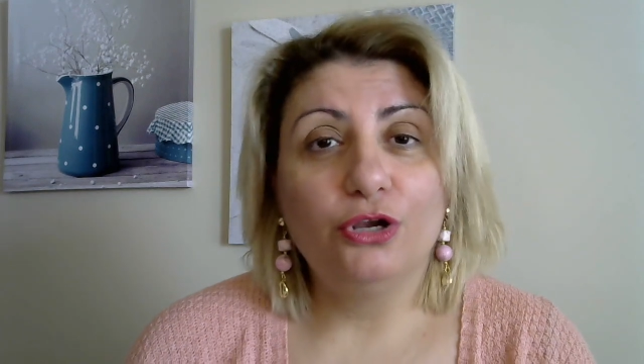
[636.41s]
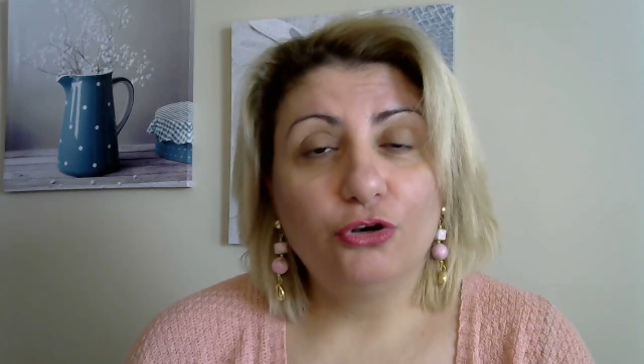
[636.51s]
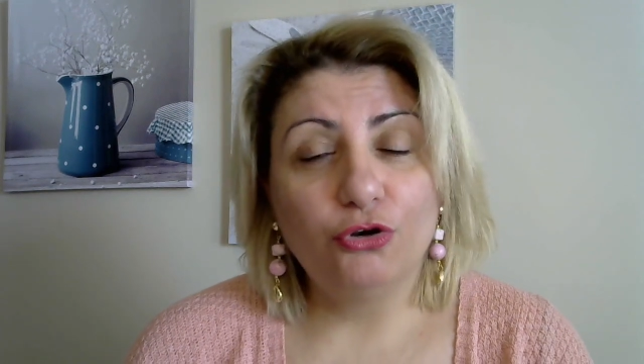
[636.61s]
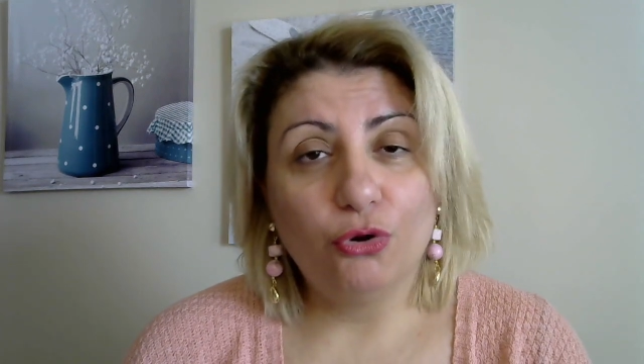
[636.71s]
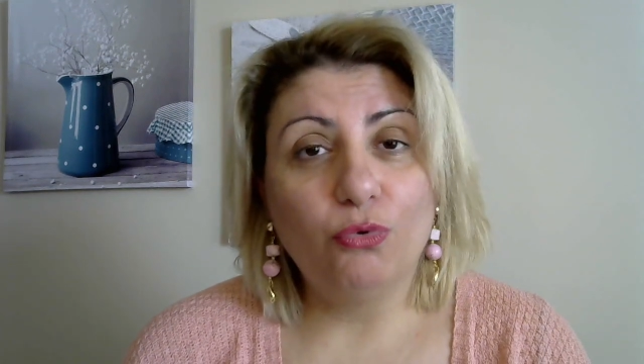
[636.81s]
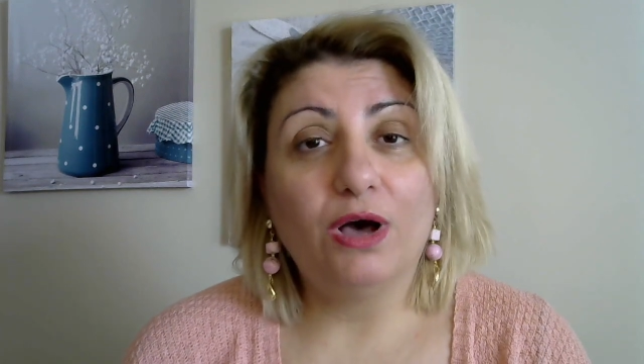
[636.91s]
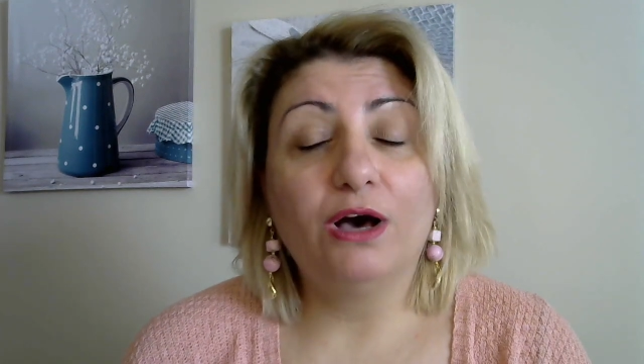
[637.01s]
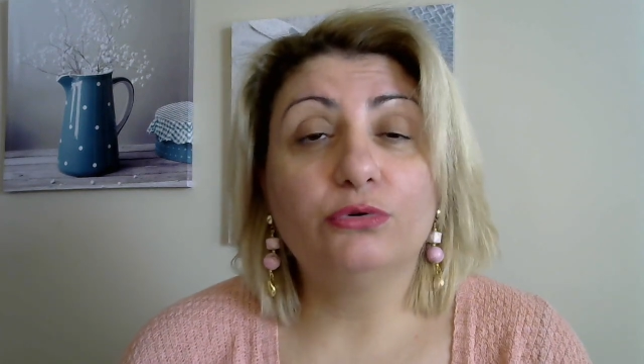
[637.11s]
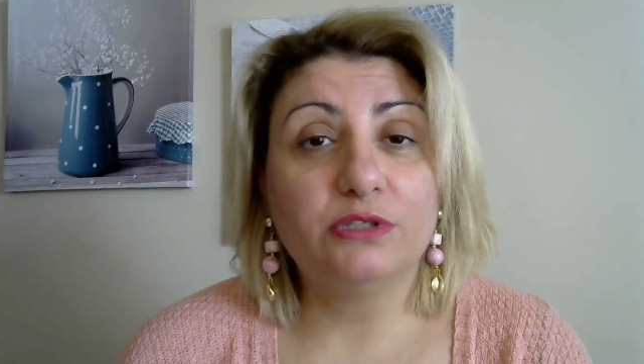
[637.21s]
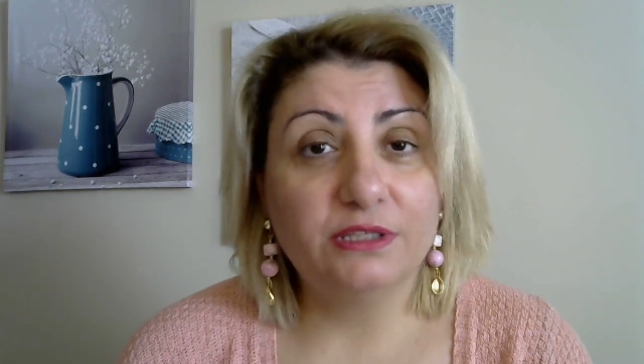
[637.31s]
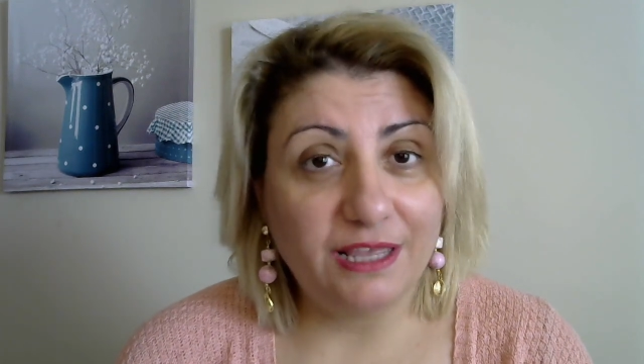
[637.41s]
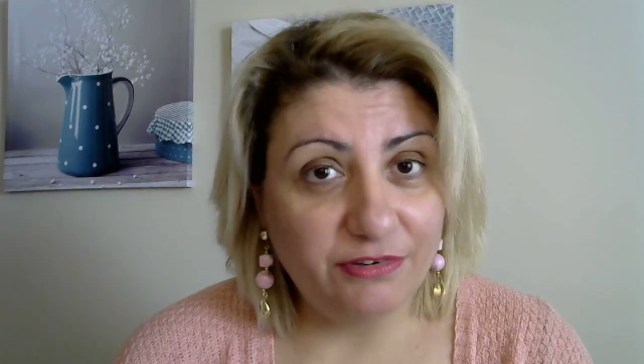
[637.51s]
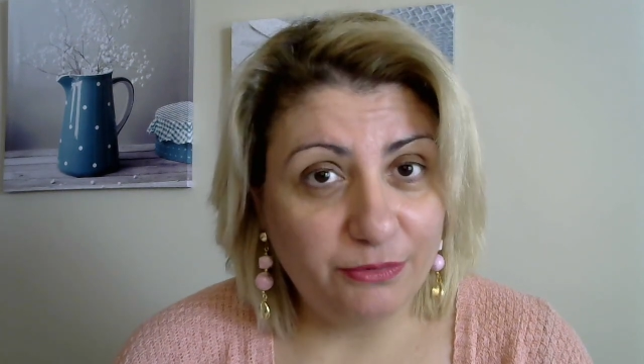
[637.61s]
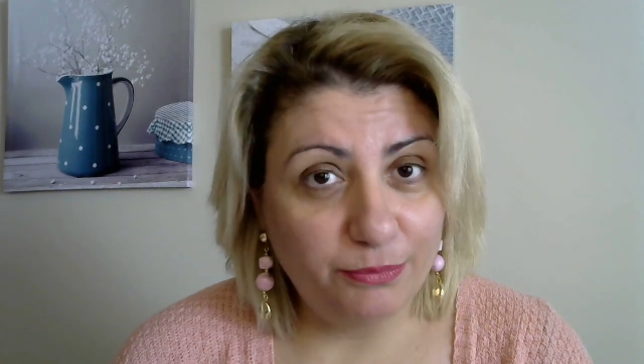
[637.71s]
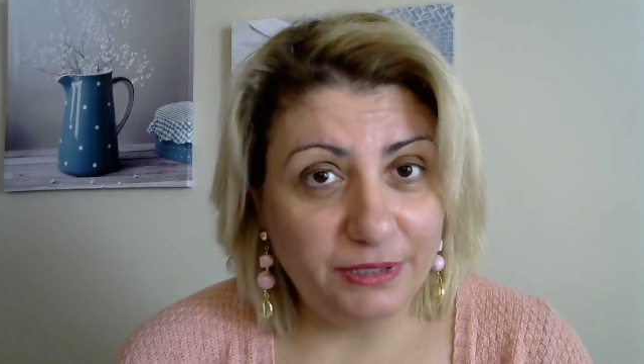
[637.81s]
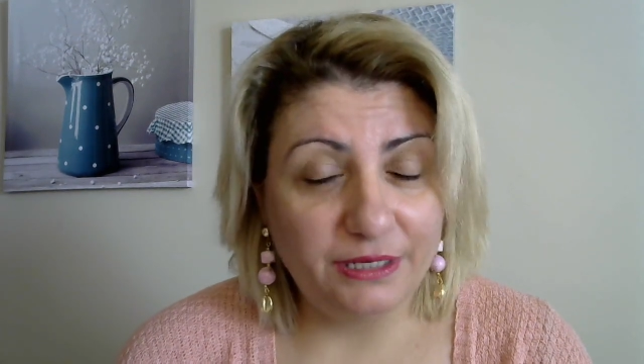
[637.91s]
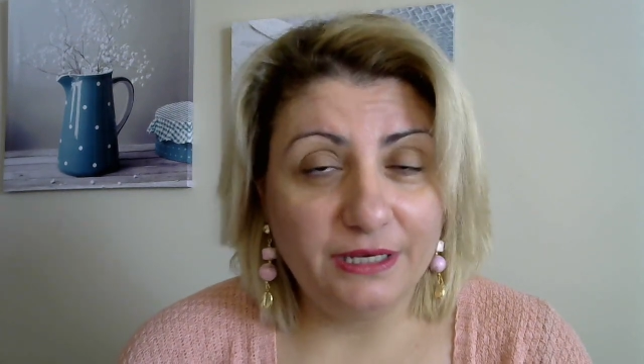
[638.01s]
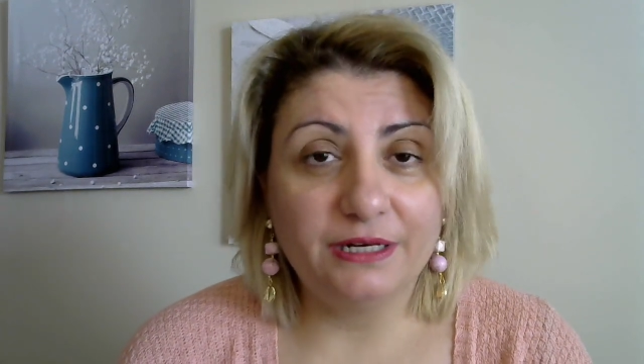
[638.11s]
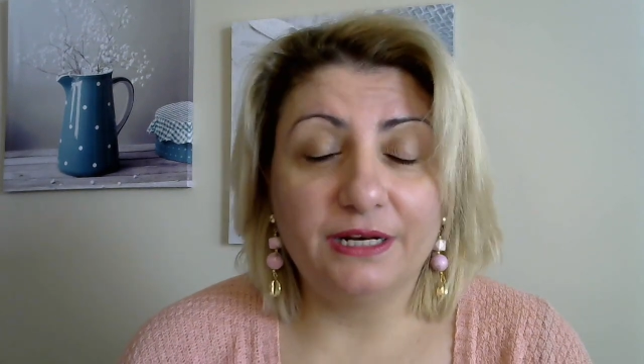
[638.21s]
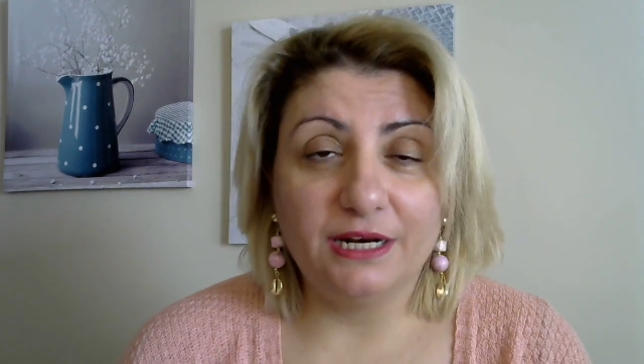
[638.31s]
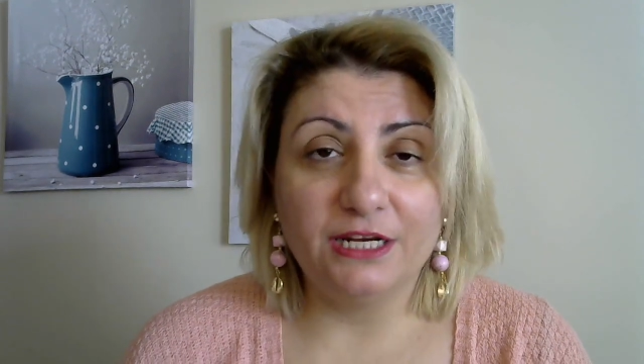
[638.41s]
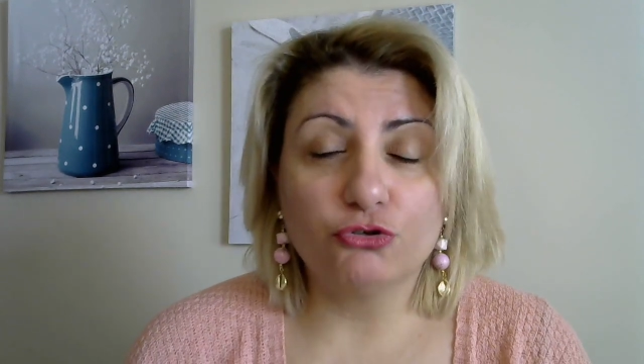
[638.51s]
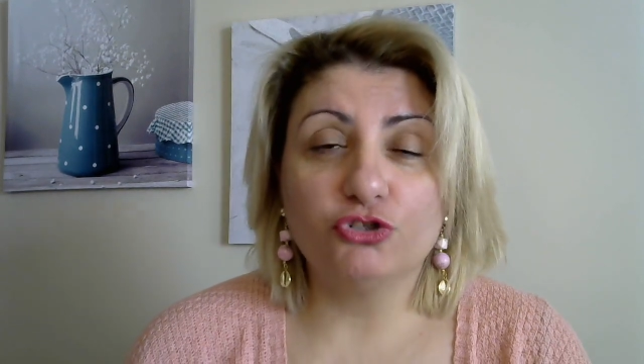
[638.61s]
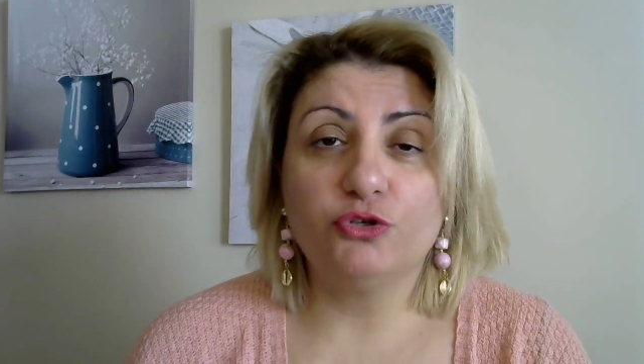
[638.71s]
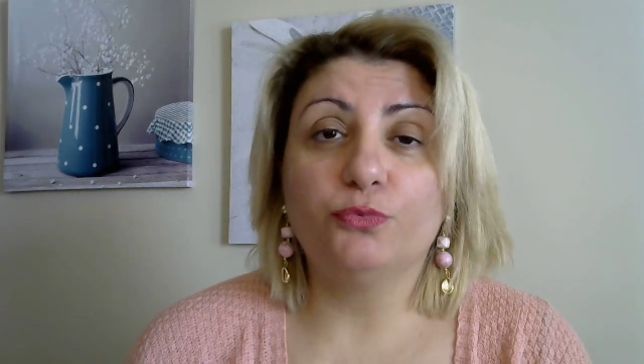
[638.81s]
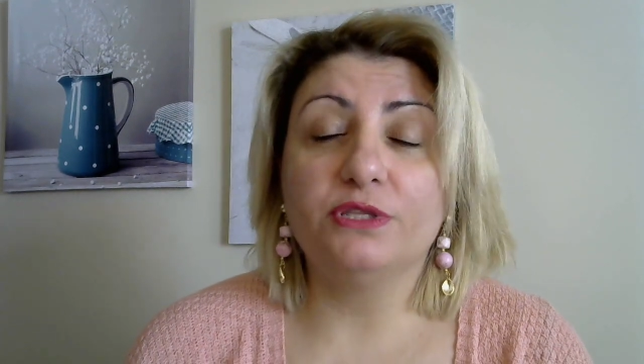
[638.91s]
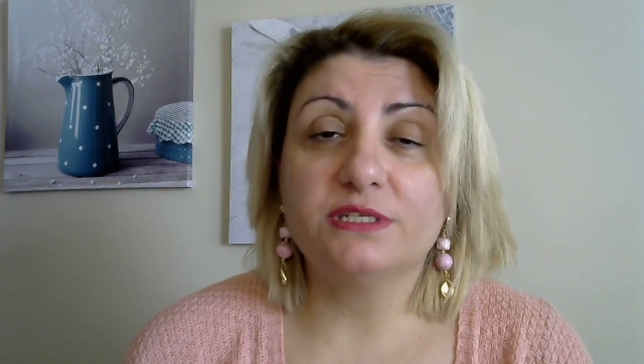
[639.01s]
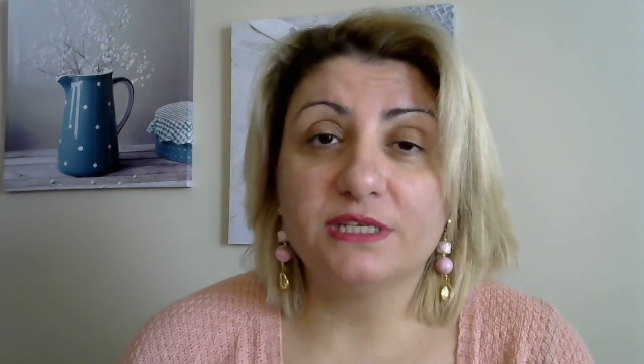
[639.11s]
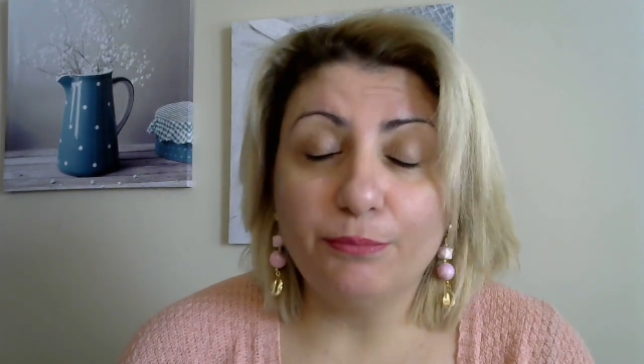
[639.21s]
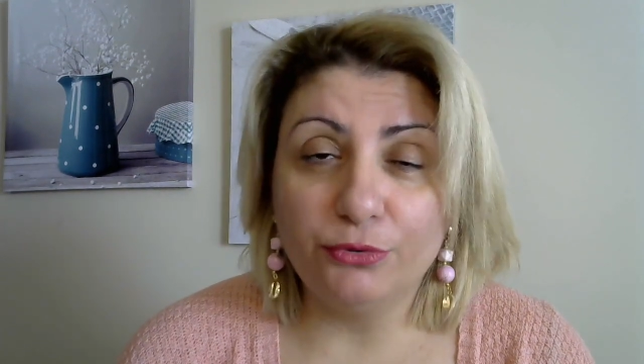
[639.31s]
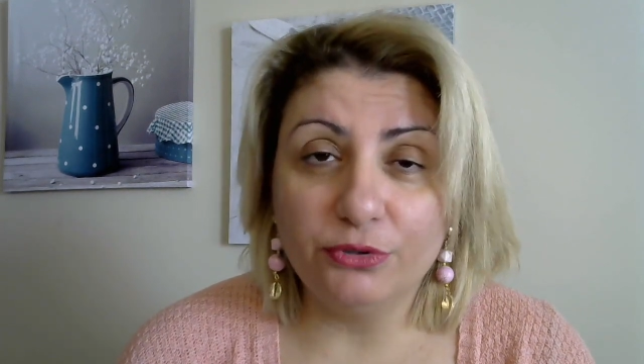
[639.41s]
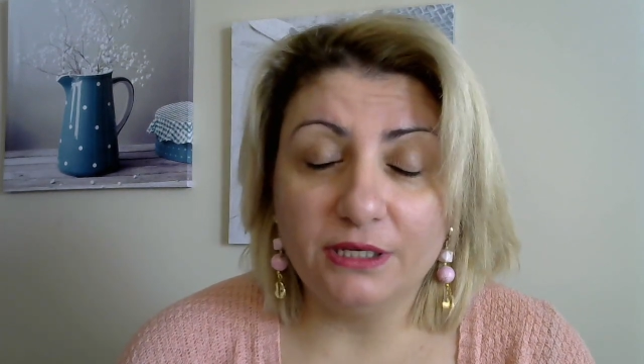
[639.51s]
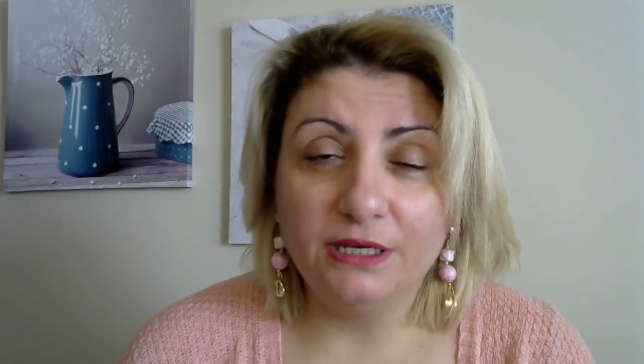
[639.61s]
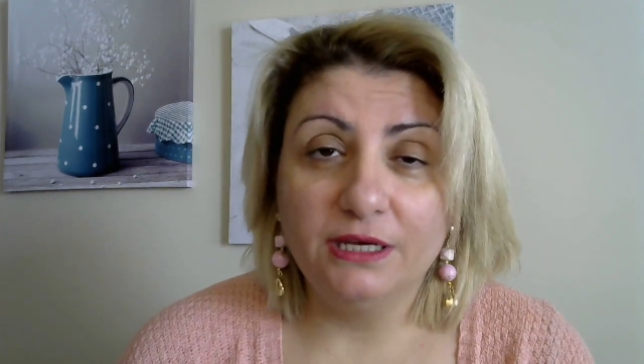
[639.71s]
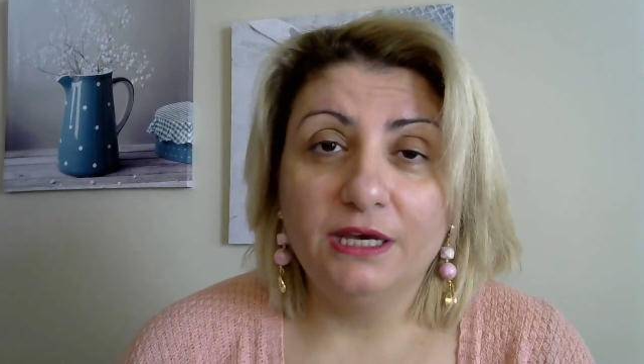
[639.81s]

No, I would never be in a relationship with somebody